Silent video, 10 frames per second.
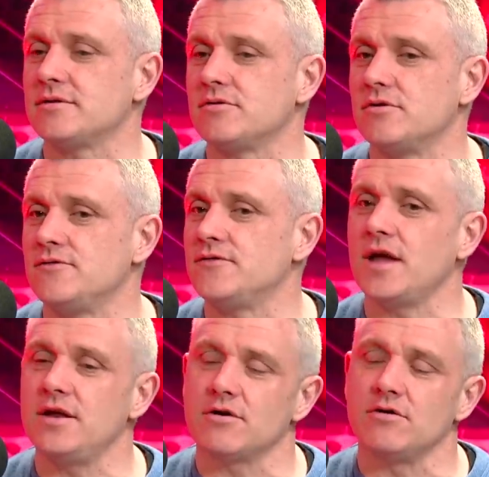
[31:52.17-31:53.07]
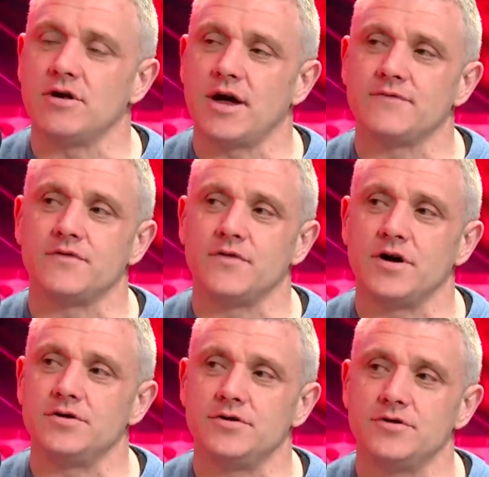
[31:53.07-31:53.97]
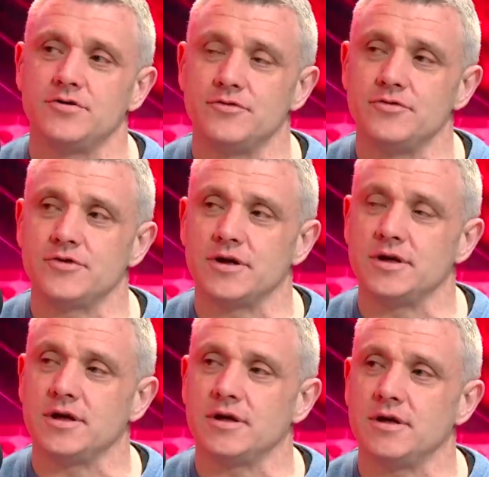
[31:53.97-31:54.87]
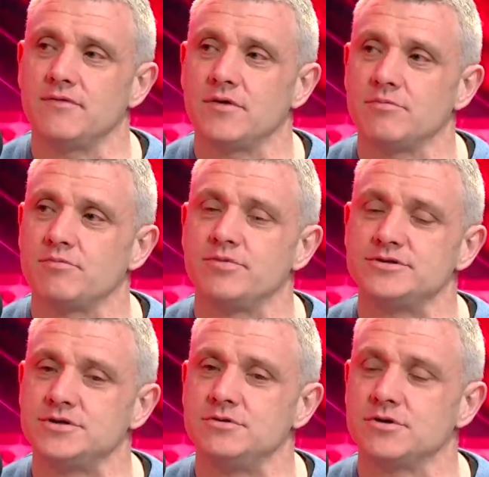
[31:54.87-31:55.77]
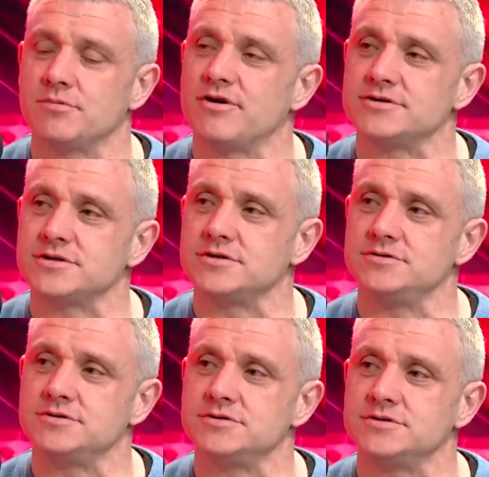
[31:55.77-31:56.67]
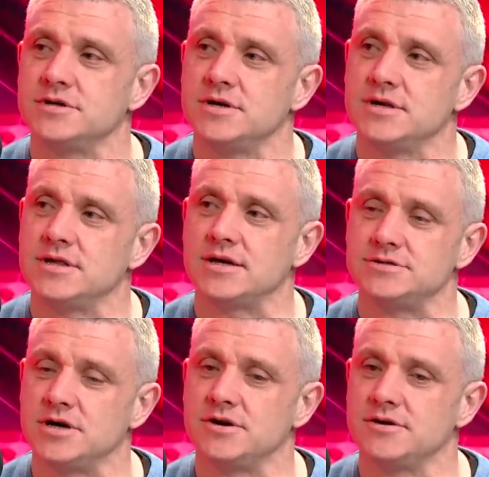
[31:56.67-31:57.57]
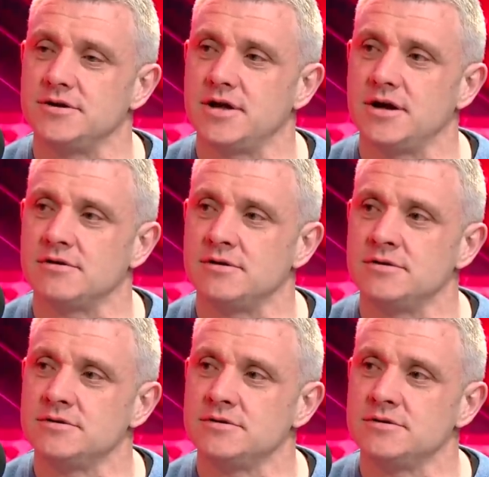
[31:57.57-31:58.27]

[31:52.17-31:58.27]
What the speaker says: The state are going to have to find another route, I think, if they pursue other prosecutions than Jonathan Dowdle.